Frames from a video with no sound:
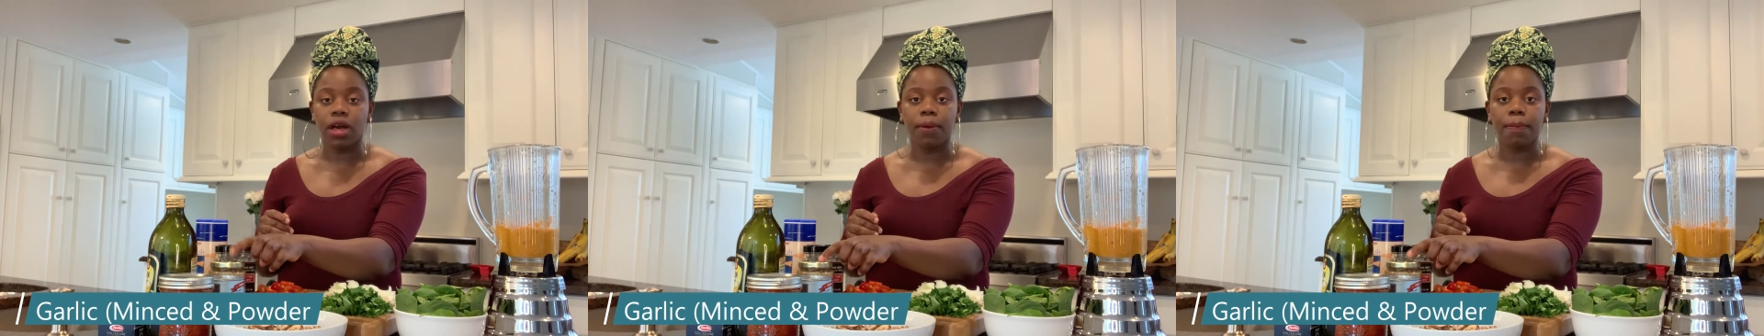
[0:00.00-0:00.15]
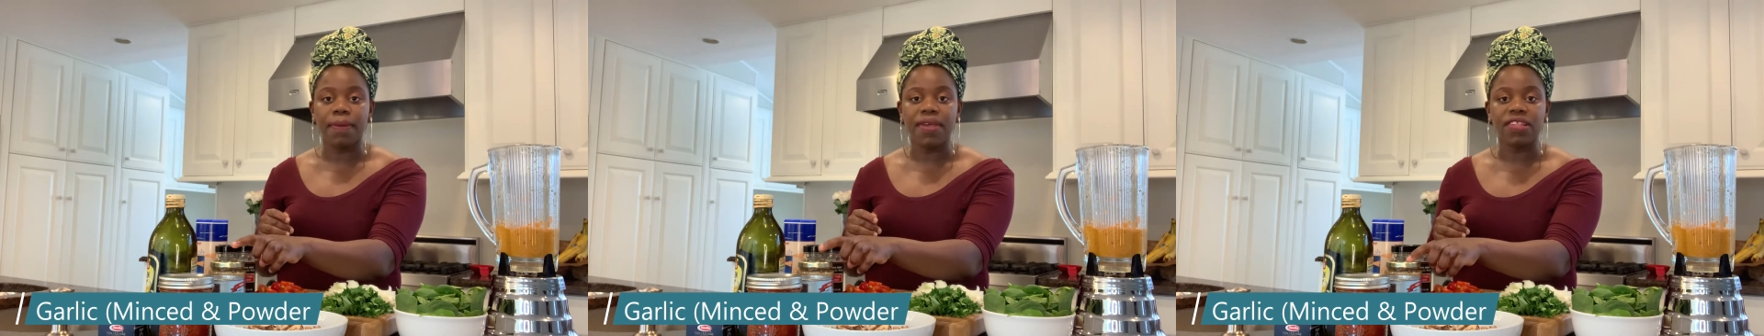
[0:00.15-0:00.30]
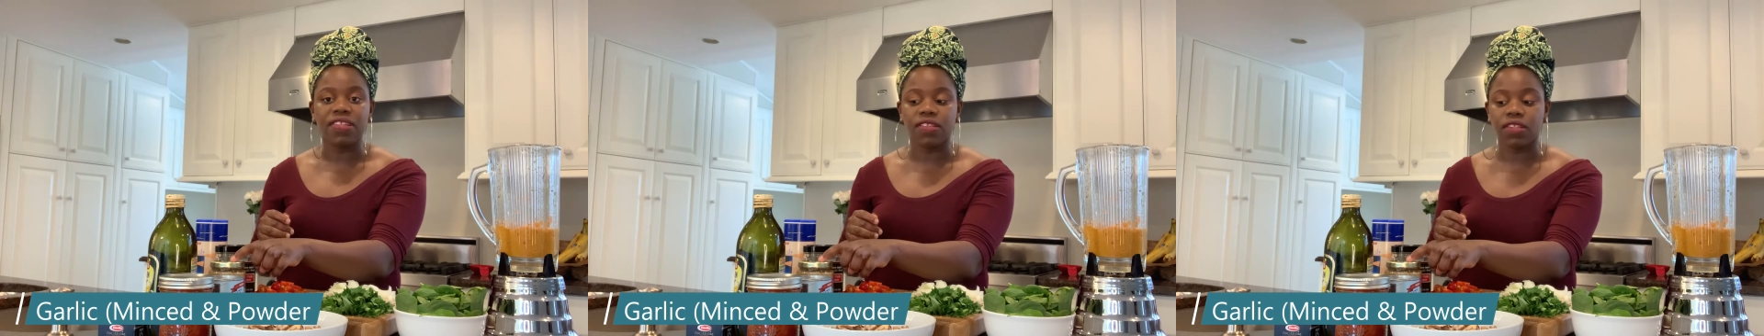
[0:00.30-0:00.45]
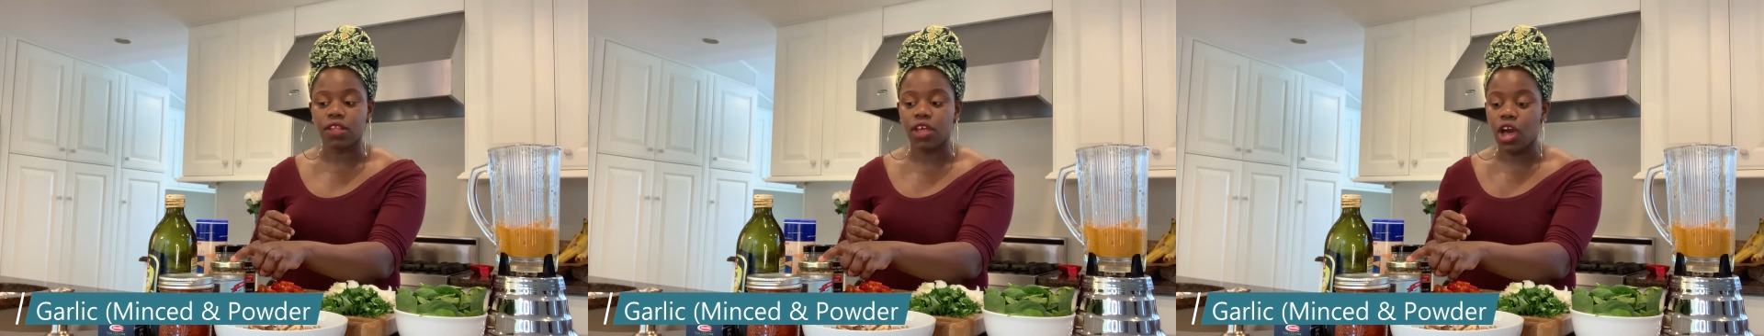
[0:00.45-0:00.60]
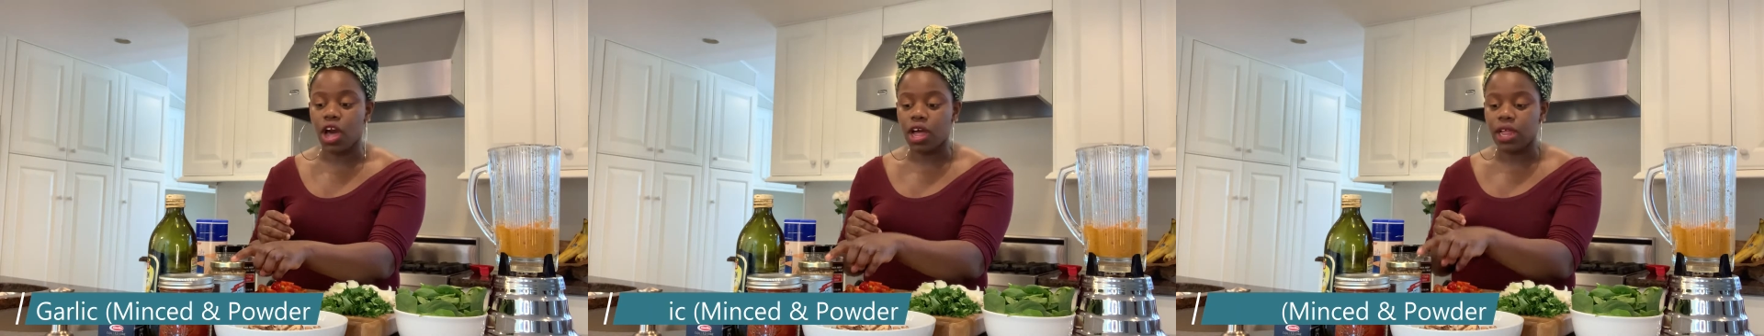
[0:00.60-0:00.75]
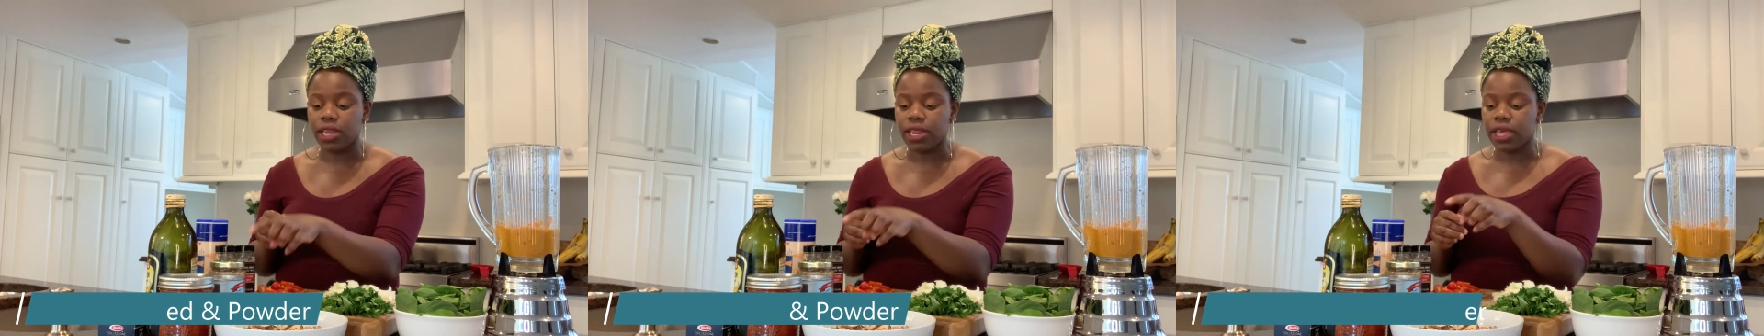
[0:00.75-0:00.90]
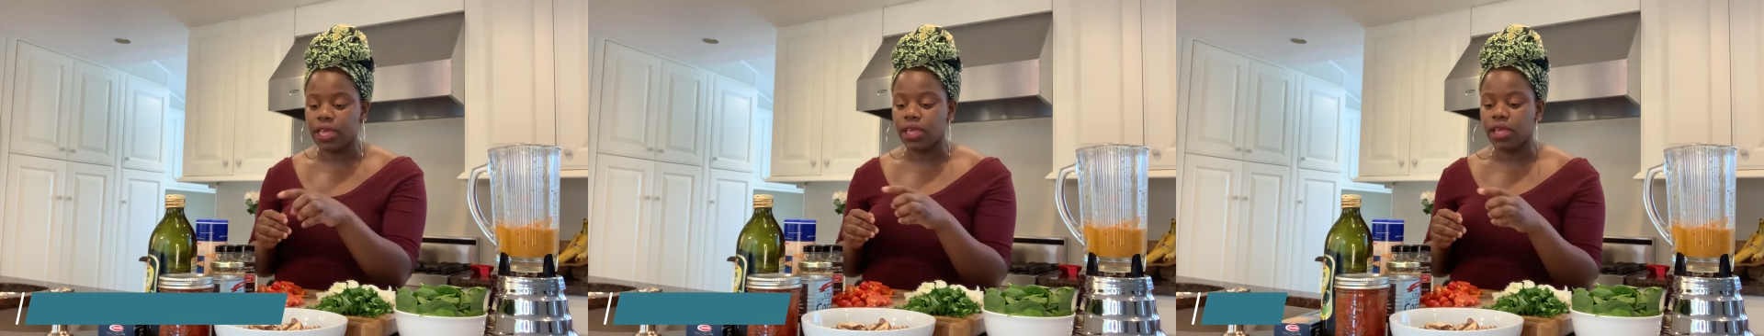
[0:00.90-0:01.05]
minced
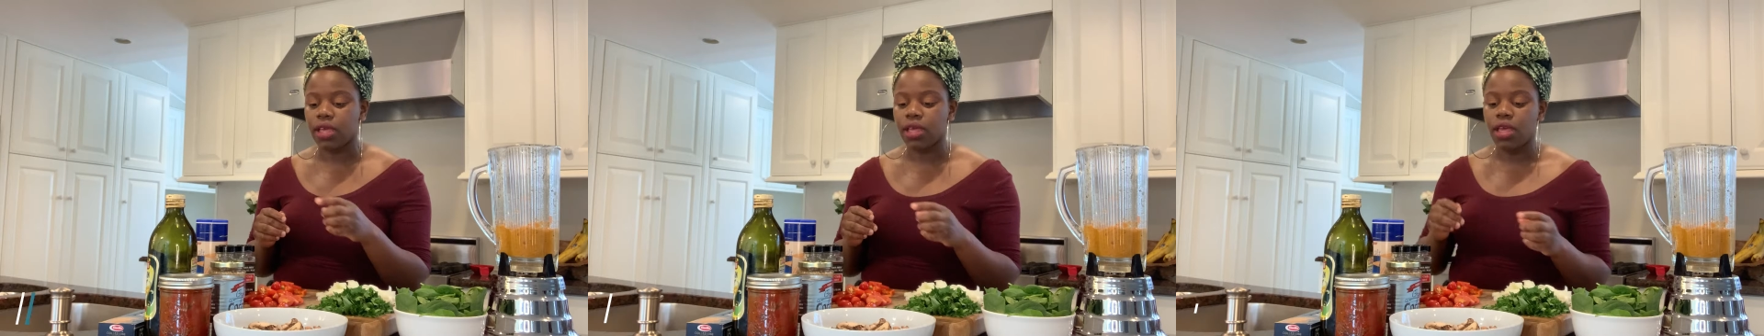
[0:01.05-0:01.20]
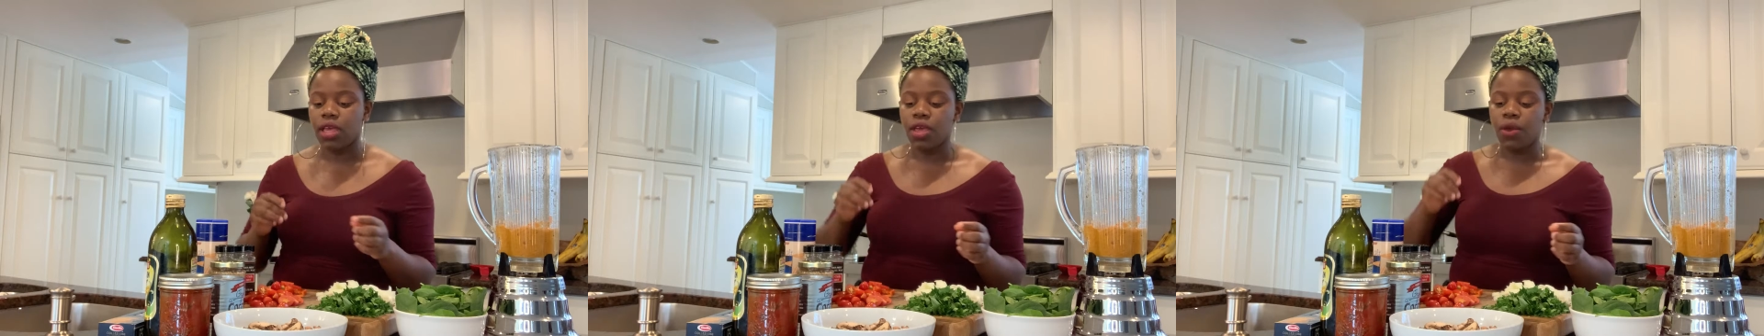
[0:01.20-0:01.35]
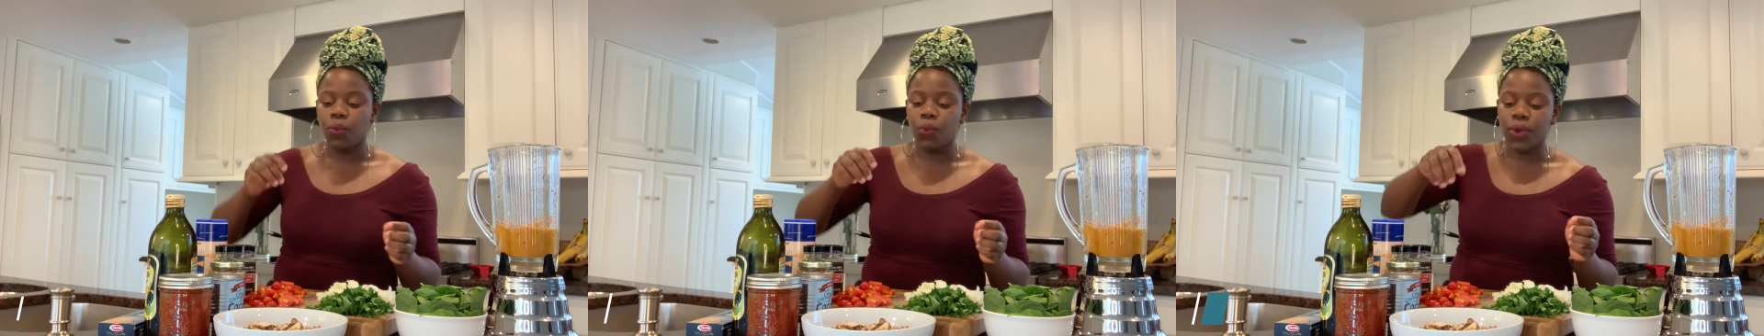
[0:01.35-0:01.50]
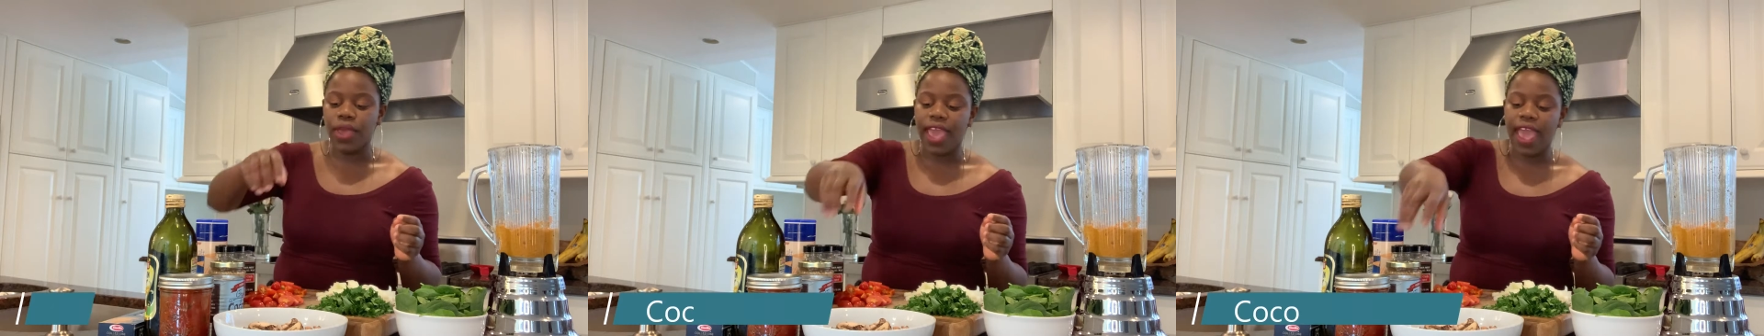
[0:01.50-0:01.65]
garlic. We